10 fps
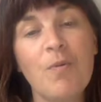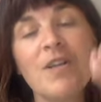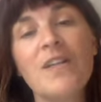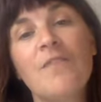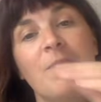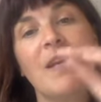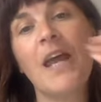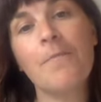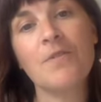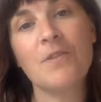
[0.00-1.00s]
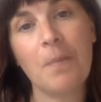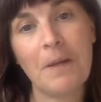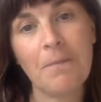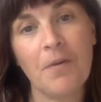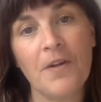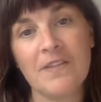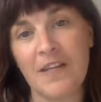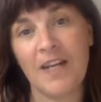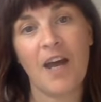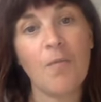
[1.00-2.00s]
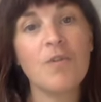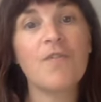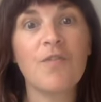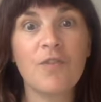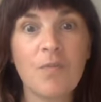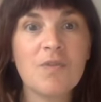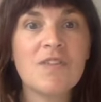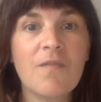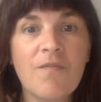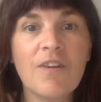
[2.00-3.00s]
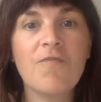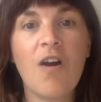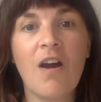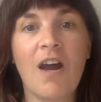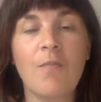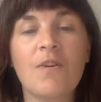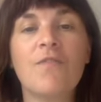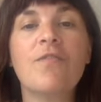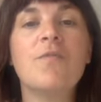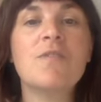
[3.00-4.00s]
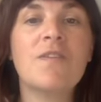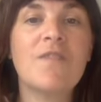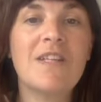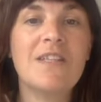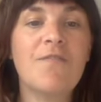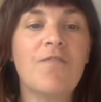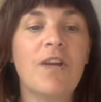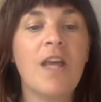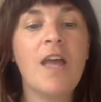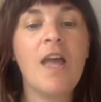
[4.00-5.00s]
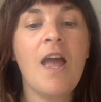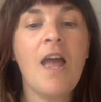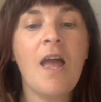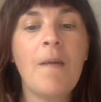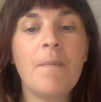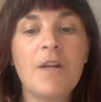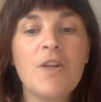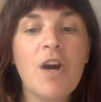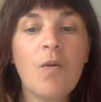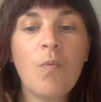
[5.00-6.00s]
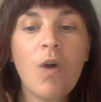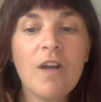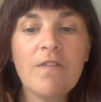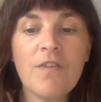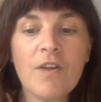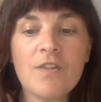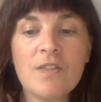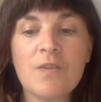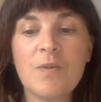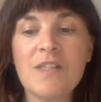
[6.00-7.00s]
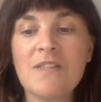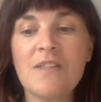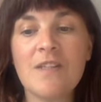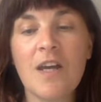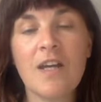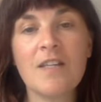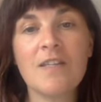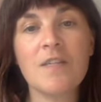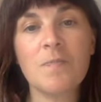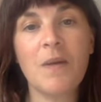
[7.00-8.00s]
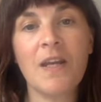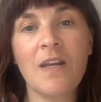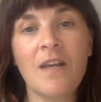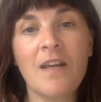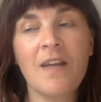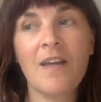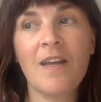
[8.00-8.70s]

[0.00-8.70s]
I wouldn't have been able to pinpoint it. I would have thought it was something wrong. I would have thought it was something different. But not one of those twists and turns has been